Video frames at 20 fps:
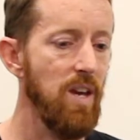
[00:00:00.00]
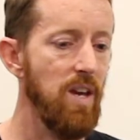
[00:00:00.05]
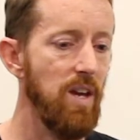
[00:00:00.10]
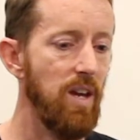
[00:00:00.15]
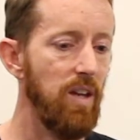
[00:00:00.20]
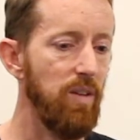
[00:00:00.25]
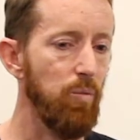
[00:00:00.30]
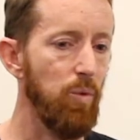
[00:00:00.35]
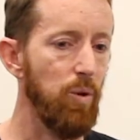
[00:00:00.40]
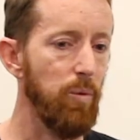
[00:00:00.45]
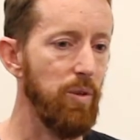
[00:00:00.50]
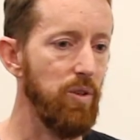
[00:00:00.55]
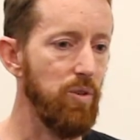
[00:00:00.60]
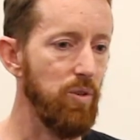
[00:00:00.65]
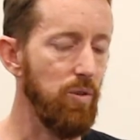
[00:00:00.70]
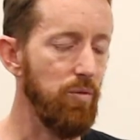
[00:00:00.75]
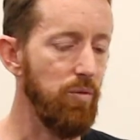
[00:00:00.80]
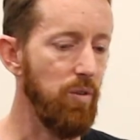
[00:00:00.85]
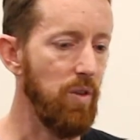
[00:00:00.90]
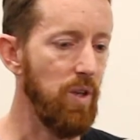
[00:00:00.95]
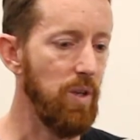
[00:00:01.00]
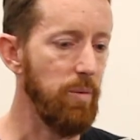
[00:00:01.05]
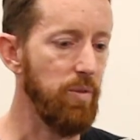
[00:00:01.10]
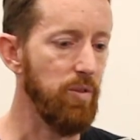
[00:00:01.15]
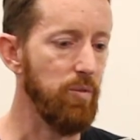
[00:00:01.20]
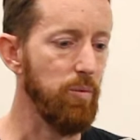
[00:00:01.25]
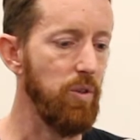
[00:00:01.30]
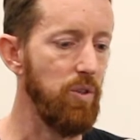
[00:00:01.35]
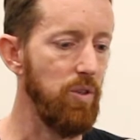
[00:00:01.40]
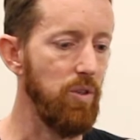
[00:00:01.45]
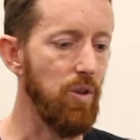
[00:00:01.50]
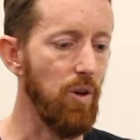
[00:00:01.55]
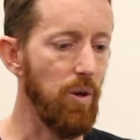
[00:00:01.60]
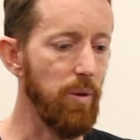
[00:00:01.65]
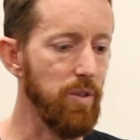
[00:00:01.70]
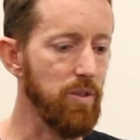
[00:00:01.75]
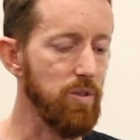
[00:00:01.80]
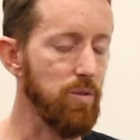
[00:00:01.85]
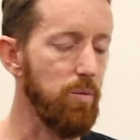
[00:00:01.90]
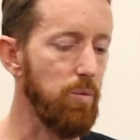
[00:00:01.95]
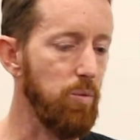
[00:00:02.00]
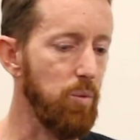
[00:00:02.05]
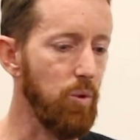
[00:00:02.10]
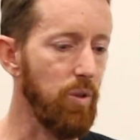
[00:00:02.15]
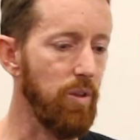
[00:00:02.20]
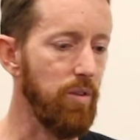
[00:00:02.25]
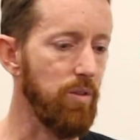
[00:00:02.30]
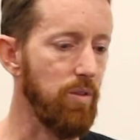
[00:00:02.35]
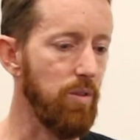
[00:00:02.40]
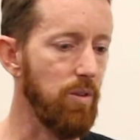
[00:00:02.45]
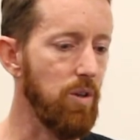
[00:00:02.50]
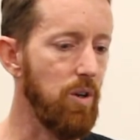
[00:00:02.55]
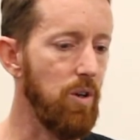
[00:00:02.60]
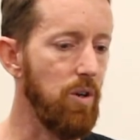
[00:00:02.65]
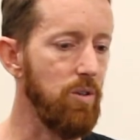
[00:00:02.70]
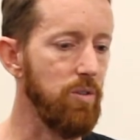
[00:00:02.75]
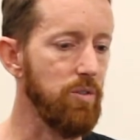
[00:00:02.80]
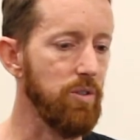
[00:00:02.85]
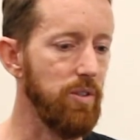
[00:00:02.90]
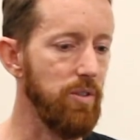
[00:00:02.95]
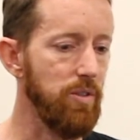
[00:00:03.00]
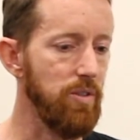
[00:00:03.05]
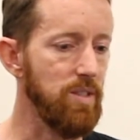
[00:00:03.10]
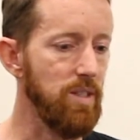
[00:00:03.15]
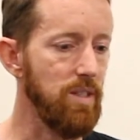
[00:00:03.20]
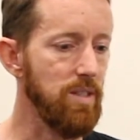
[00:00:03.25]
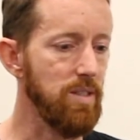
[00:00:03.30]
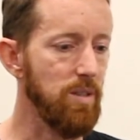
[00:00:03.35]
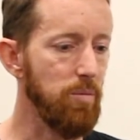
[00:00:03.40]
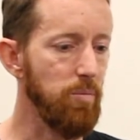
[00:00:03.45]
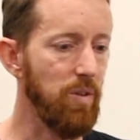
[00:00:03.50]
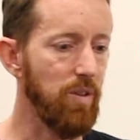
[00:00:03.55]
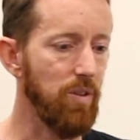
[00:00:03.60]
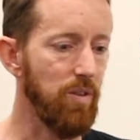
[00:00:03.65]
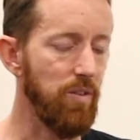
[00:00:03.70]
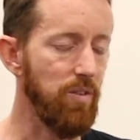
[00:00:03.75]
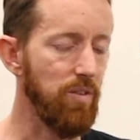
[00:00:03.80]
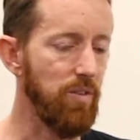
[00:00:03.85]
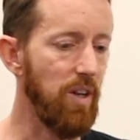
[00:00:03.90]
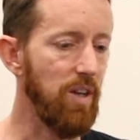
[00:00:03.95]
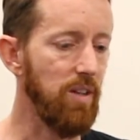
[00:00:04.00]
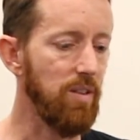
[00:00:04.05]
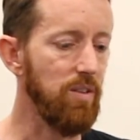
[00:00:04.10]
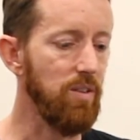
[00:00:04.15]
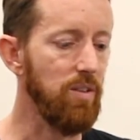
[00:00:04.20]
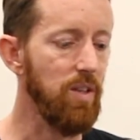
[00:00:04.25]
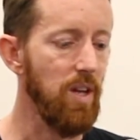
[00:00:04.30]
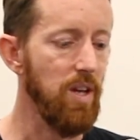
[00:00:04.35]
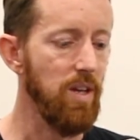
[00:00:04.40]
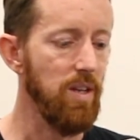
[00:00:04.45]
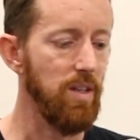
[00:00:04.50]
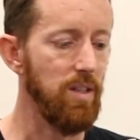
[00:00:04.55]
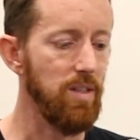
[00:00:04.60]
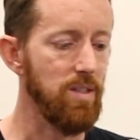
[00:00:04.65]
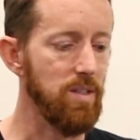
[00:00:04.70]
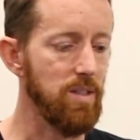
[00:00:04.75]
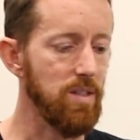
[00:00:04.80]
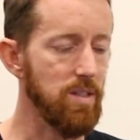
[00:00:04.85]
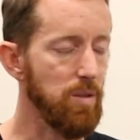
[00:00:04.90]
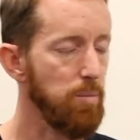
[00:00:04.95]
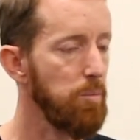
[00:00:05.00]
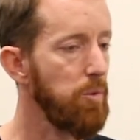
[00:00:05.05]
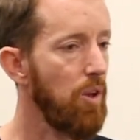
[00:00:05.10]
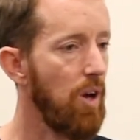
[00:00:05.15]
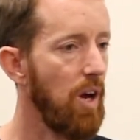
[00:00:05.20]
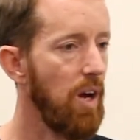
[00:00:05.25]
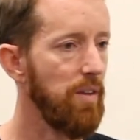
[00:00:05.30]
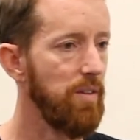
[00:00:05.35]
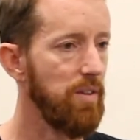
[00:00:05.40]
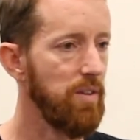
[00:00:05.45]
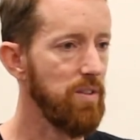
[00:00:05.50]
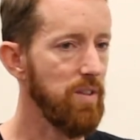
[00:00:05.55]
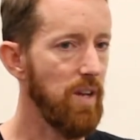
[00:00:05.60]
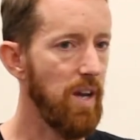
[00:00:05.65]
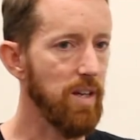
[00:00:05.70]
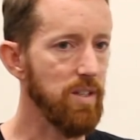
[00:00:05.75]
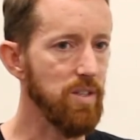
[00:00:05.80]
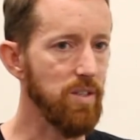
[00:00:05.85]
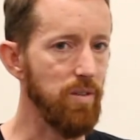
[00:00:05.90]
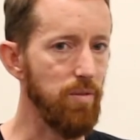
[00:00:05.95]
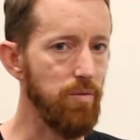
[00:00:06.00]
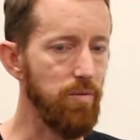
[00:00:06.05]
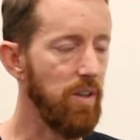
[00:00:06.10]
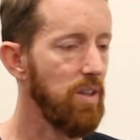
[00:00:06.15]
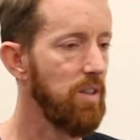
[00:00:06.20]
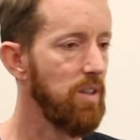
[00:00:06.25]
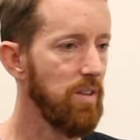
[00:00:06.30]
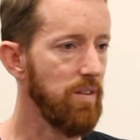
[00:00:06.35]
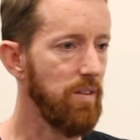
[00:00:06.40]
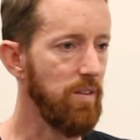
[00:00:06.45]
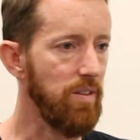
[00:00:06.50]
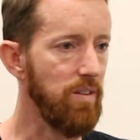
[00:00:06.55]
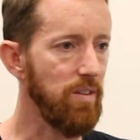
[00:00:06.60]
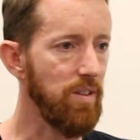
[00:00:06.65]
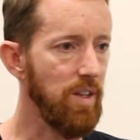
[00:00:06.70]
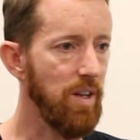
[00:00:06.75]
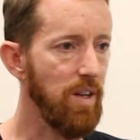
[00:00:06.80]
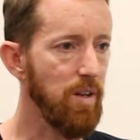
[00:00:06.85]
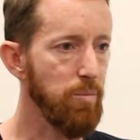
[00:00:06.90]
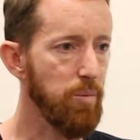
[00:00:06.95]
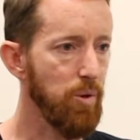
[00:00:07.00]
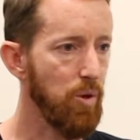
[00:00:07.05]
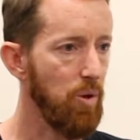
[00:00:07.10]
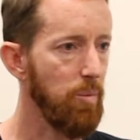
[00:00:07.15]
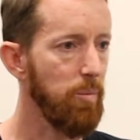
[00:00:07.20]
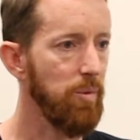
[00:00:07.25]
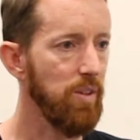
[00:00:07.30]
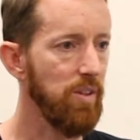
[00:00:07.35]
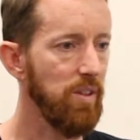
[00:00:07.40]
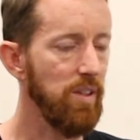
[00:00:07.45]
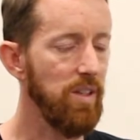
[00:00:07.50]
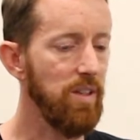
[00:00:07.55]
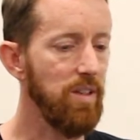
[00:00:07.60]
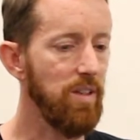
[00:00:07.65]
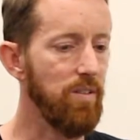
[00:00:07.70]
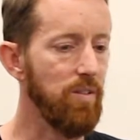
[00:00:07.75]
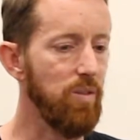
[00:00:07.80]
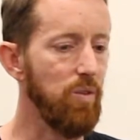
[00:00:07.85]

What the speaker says: And what we do for them is when you go into a Woolies or a Coles and you see something on sale, it's the supplier that's actually funding the discount predominantly. It's